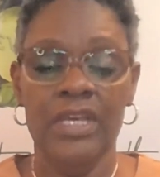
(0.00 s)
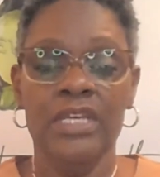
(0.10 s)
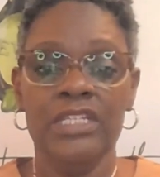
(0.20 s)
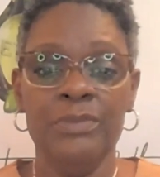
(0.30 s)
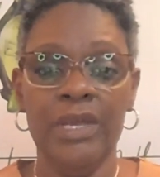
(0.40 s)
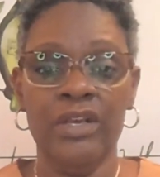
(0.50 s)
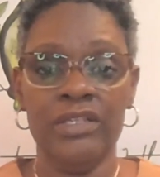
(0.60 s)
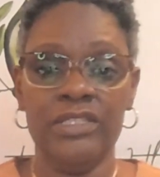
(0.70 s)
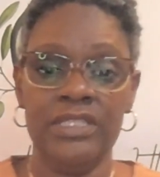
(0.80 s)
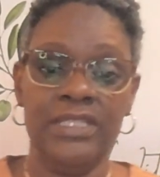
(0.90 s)
Set
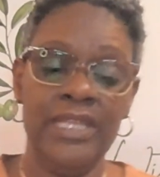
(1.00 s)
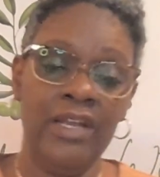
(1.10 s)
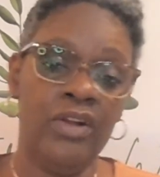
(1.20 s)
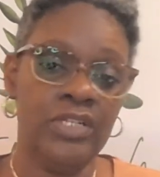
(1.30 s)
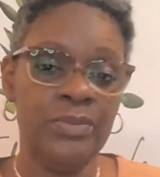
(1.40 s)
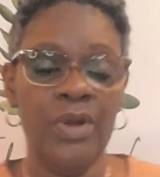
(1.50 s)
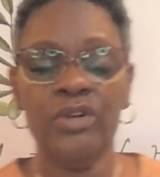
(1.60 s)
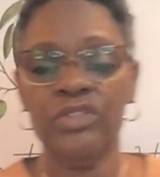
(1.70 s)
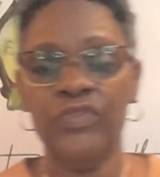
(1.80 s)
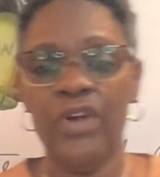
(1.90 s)
SMART
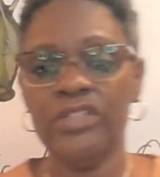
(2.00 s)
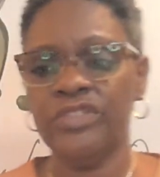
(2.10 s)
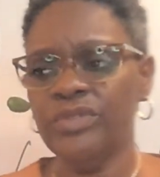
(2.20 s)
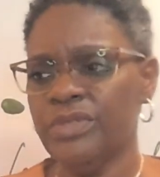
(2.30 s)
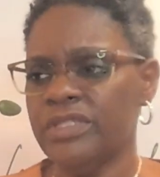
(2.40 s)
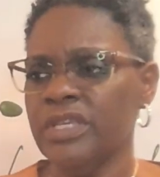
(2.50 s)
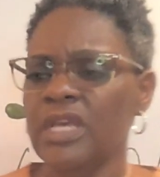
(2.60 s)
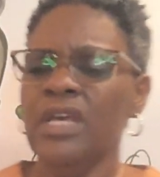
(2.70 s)
goals for our students.